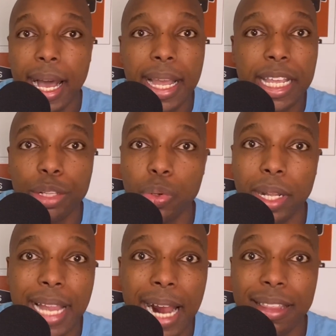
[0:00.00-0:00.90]
He can do a
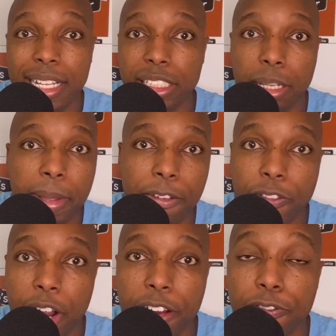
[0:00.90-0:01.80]
lot of things. He'd be a
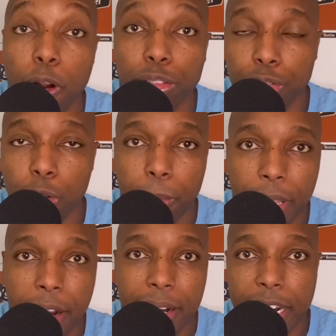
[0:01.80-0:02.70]
very versatile
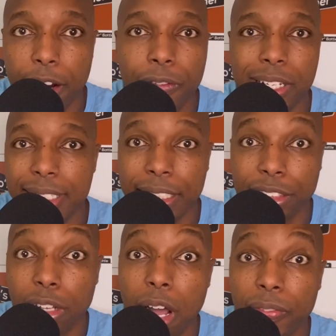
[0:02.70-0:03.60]
player here for the
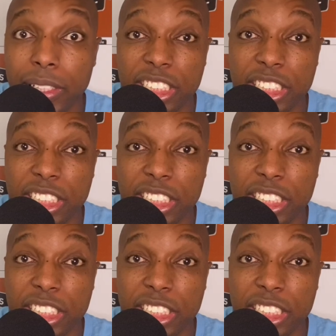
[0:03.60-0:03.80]
Texas offense,